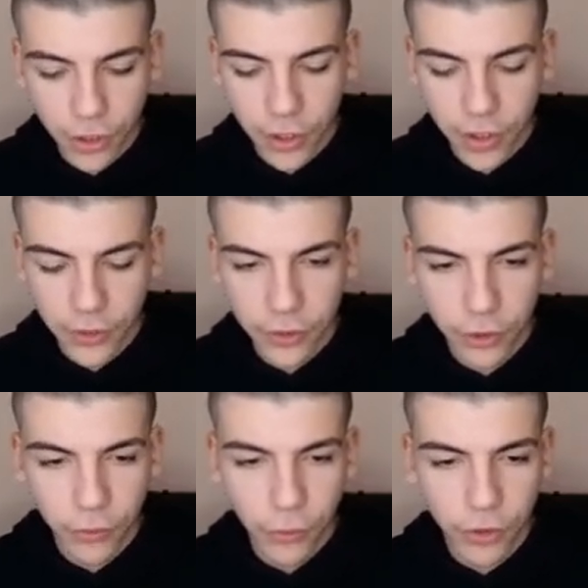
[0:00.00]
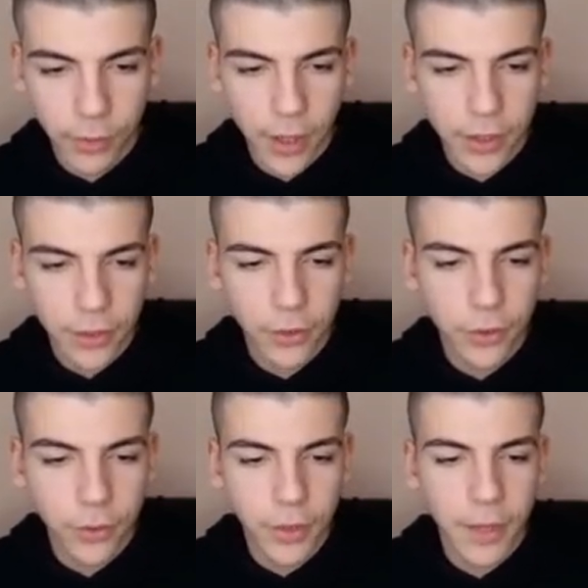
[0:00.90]
gotta search for some other
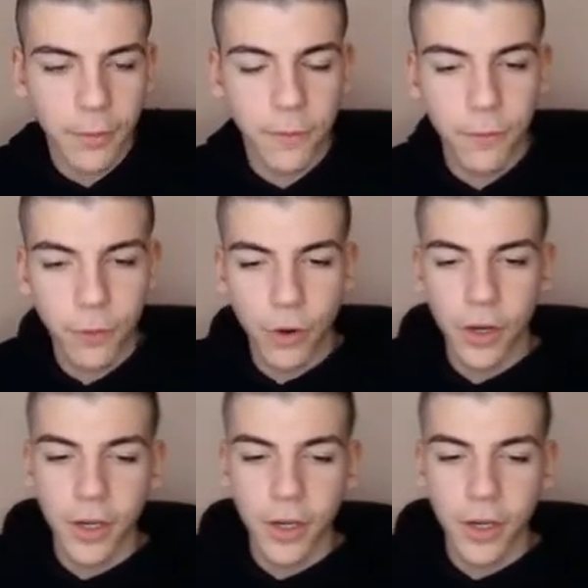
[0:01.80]
YouTube in MP4.